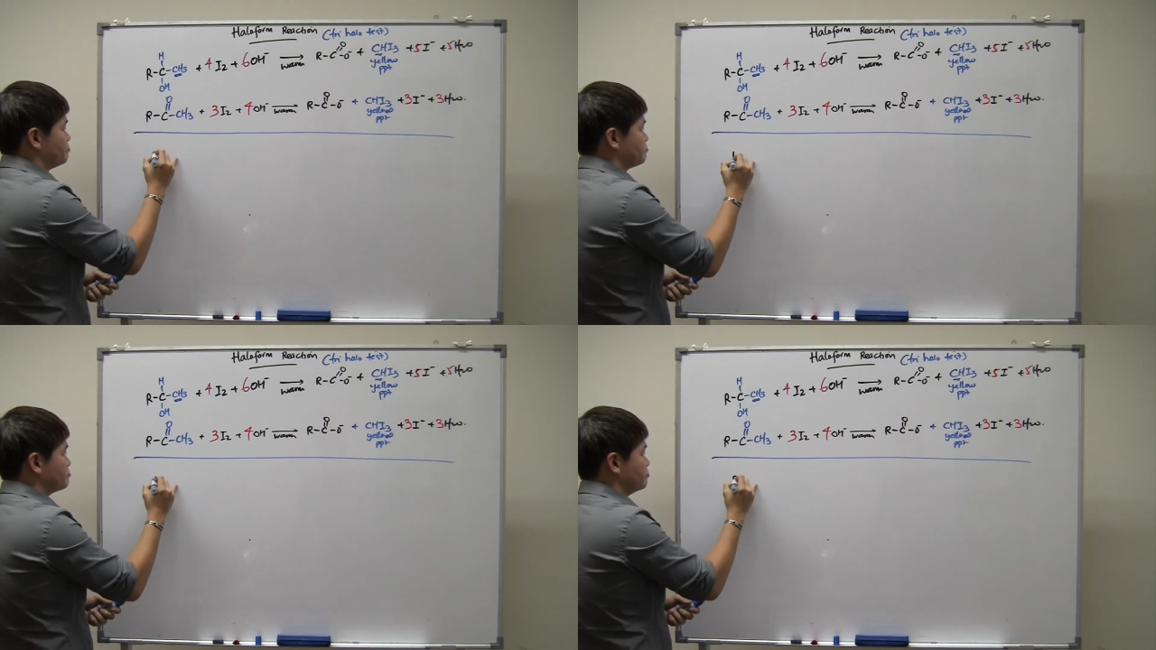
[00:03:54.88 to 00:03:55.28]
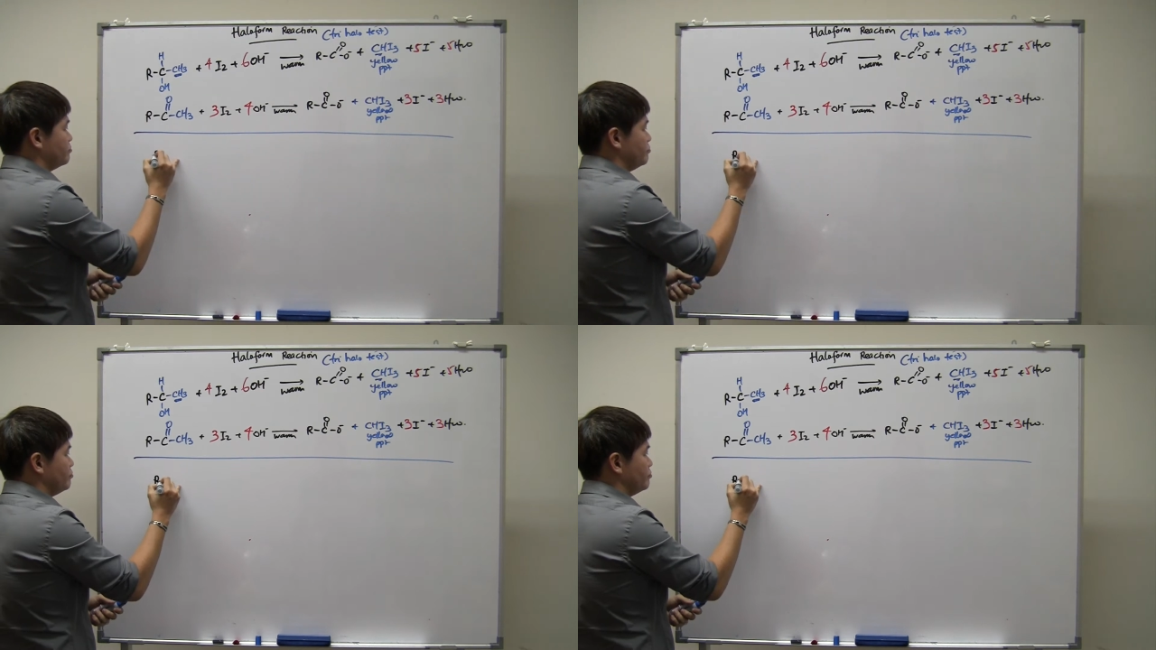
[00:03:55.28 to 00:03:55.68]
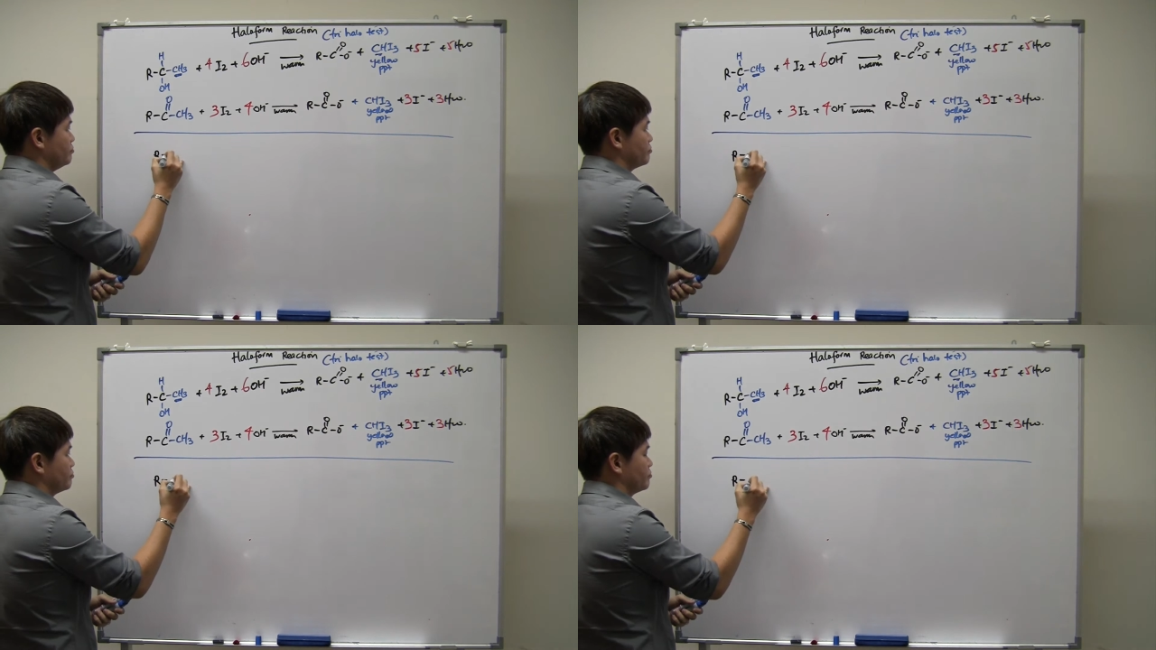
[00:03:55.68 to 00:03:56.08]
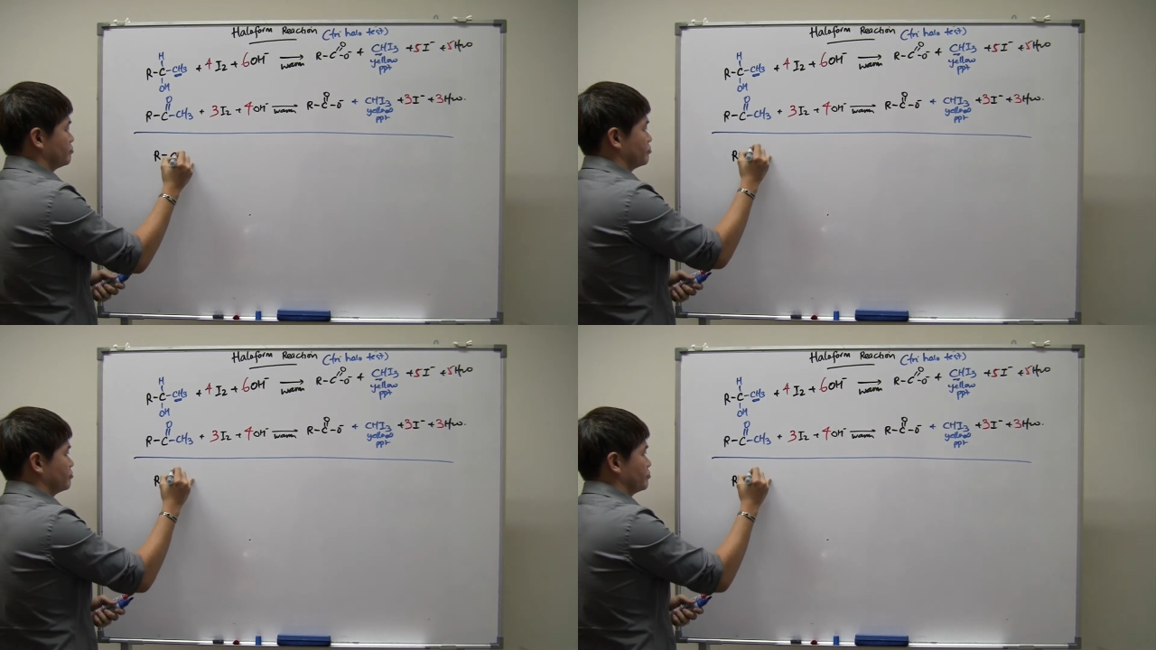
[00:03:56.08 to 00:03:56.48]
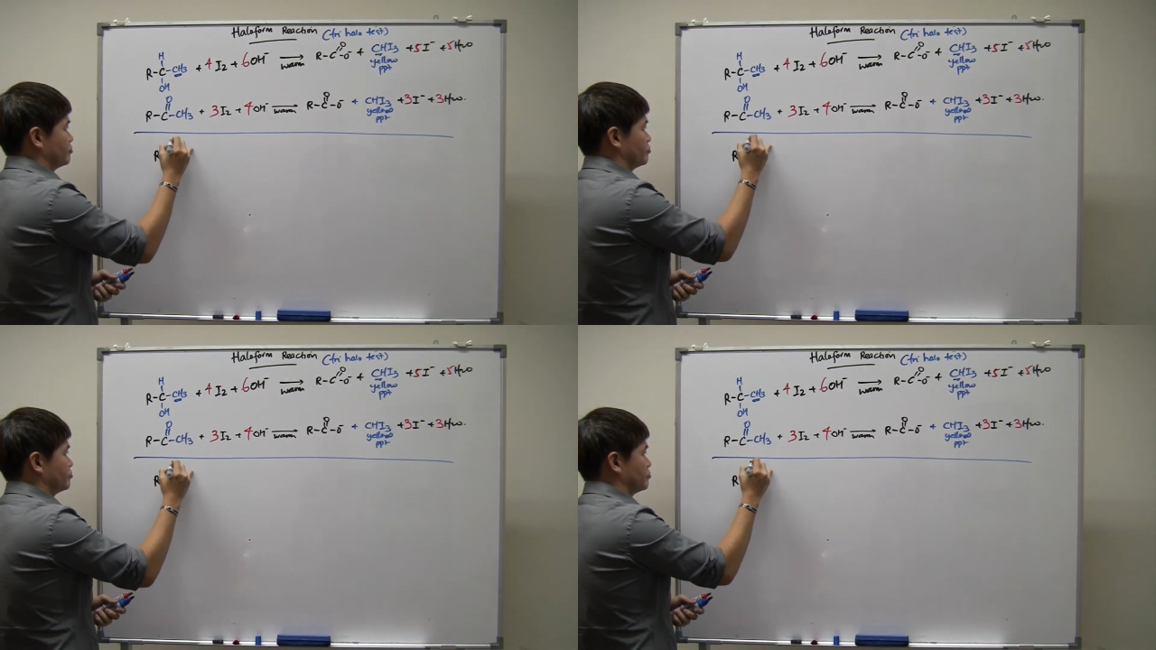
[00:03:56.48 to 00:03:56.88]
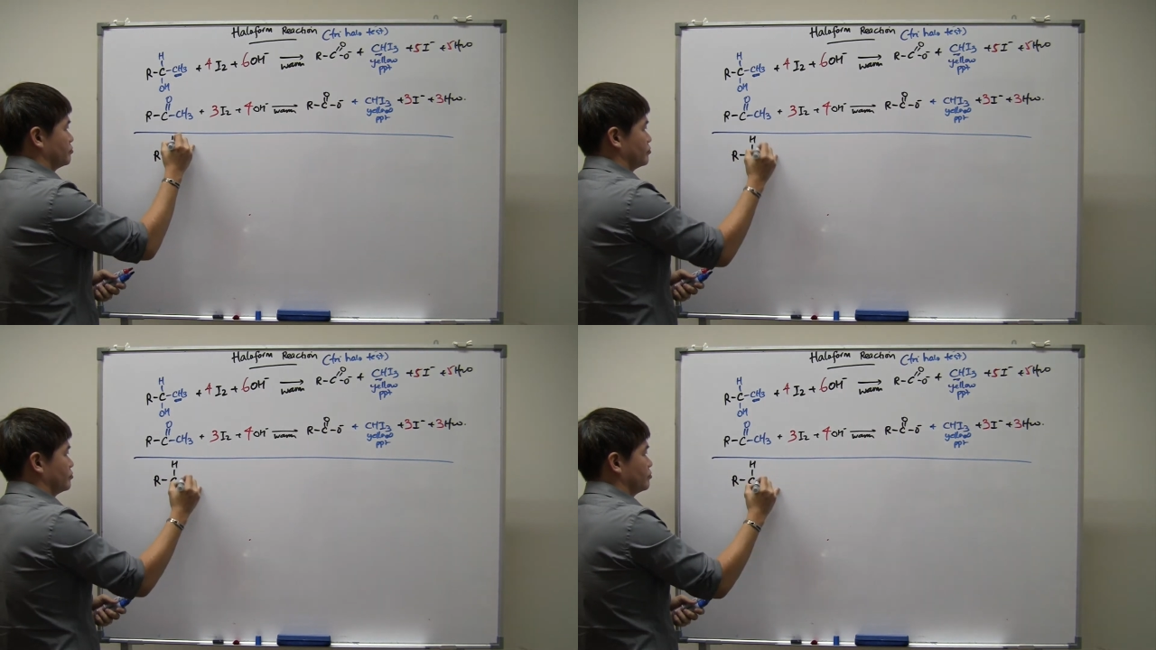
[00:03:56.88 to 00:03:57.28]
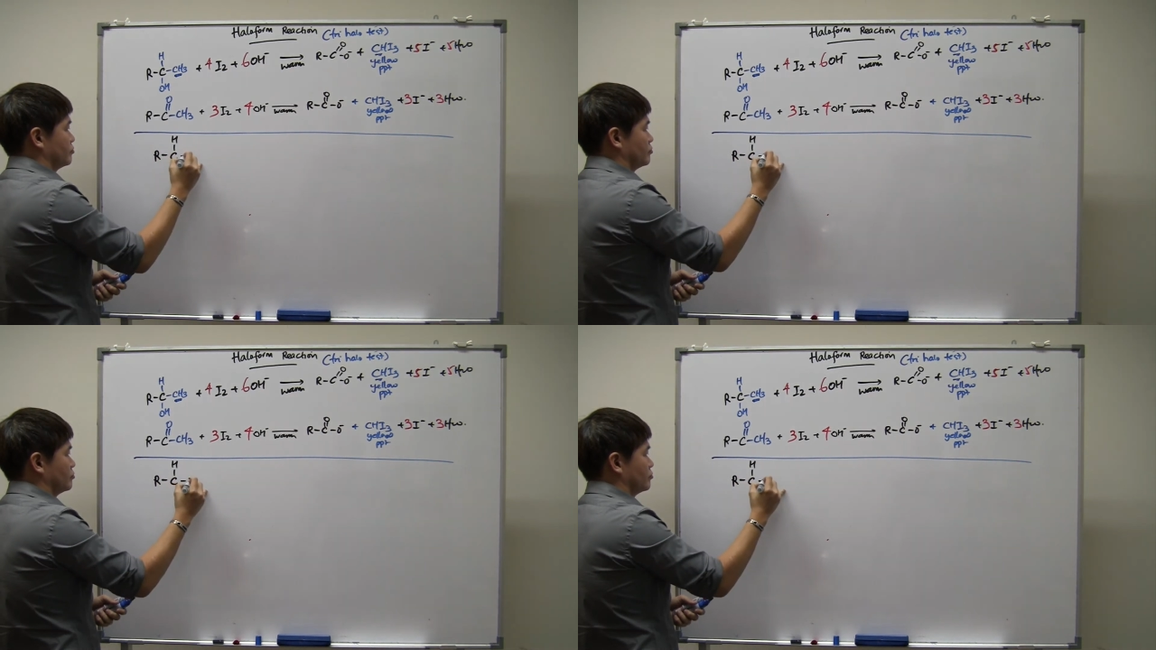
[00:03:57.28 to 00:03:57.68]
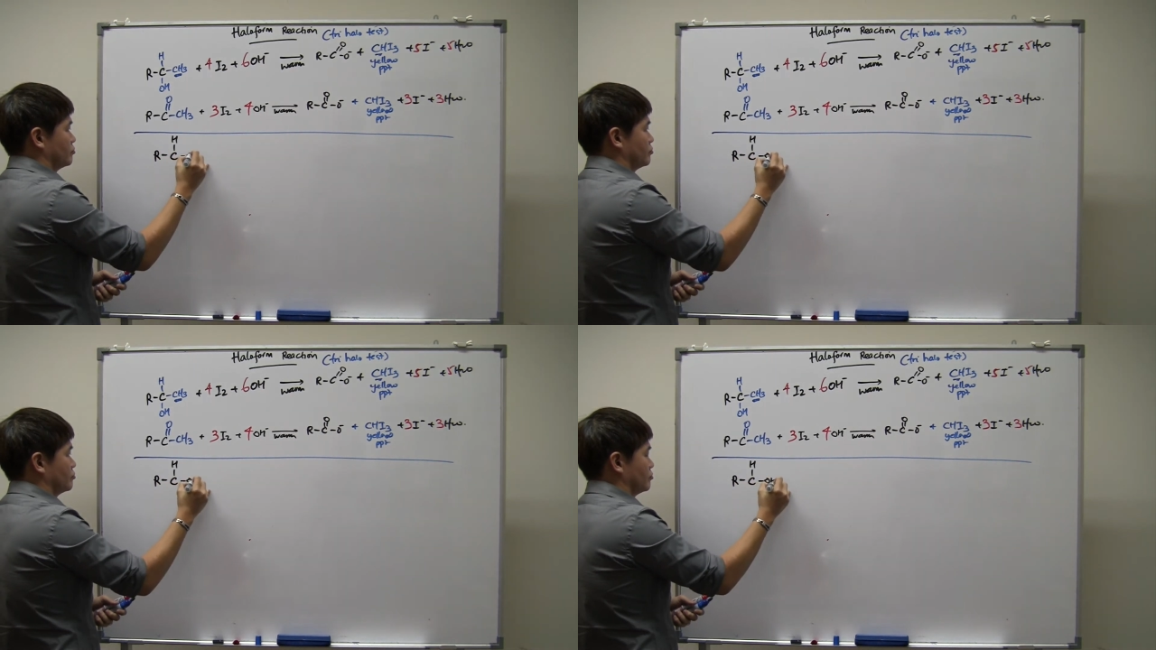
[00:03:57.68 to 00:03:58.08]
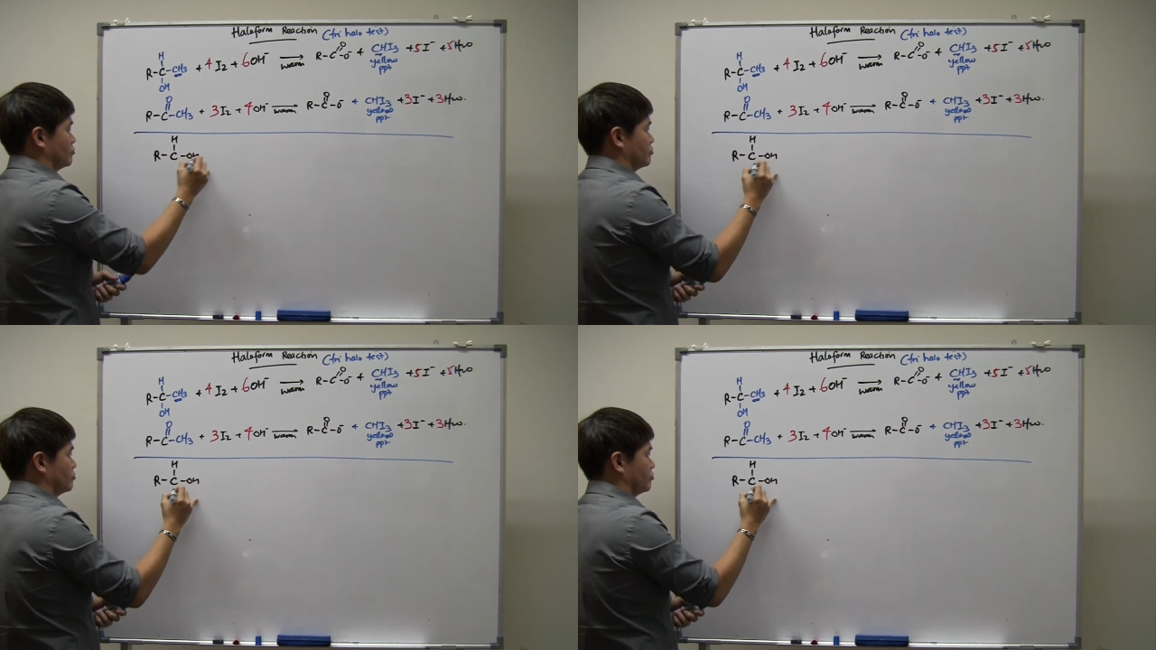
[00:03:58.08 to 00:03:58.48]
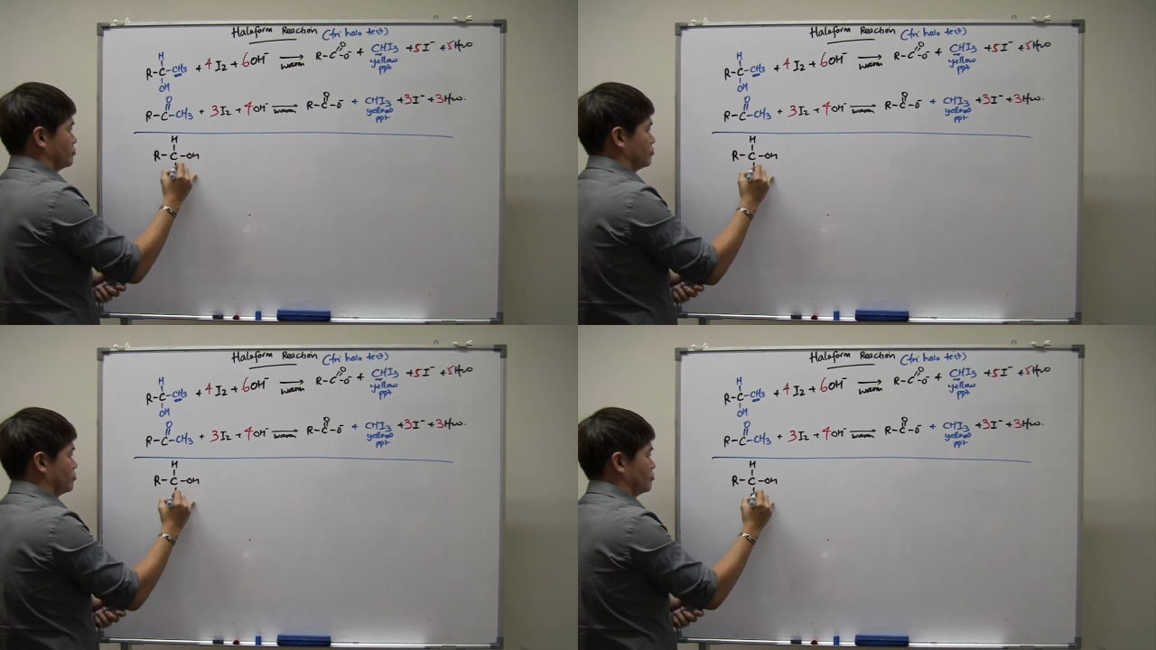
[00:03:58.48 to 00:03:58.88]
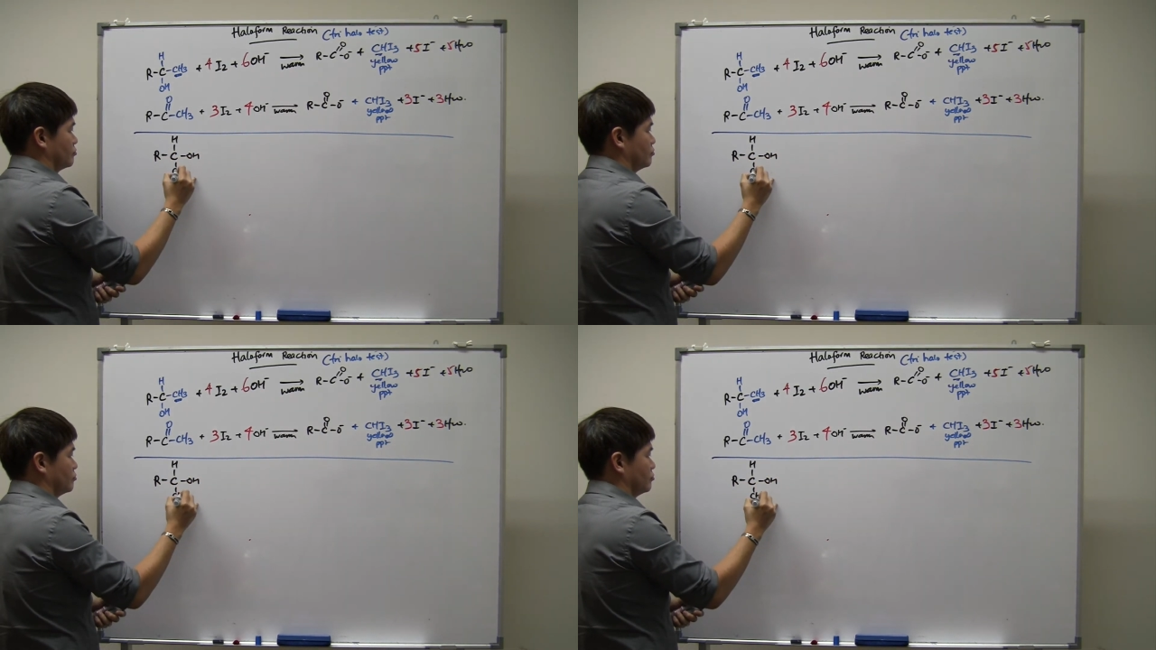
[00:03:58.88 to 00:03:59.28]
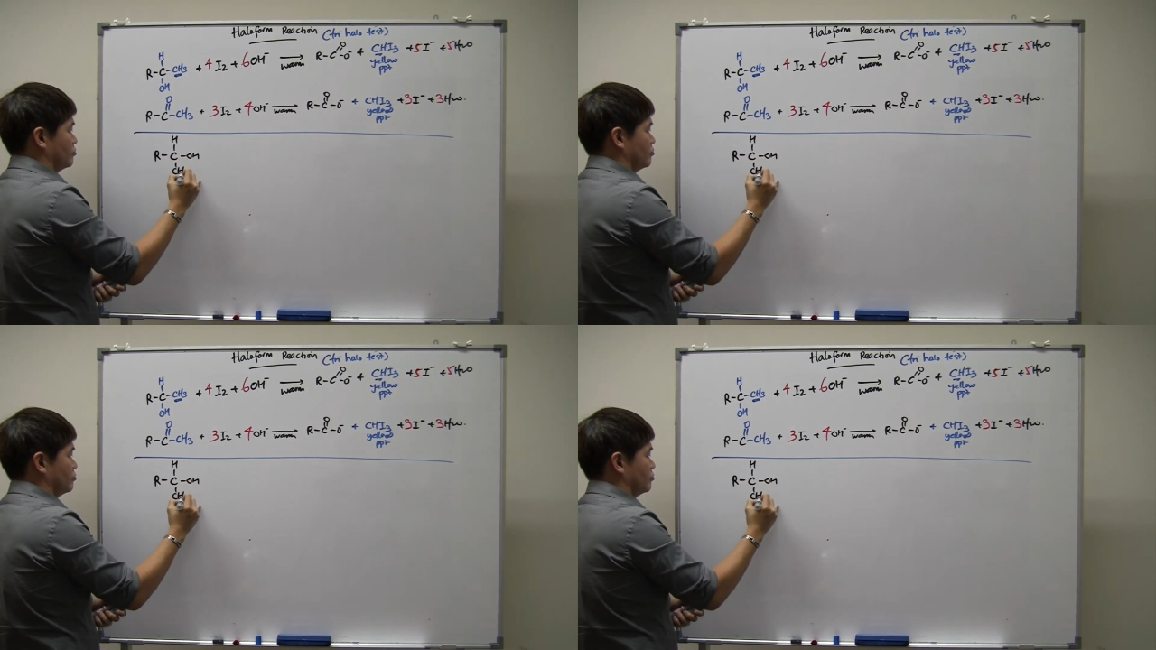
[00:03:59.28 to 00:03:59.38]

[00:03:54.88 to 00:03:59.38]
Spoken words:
(silence)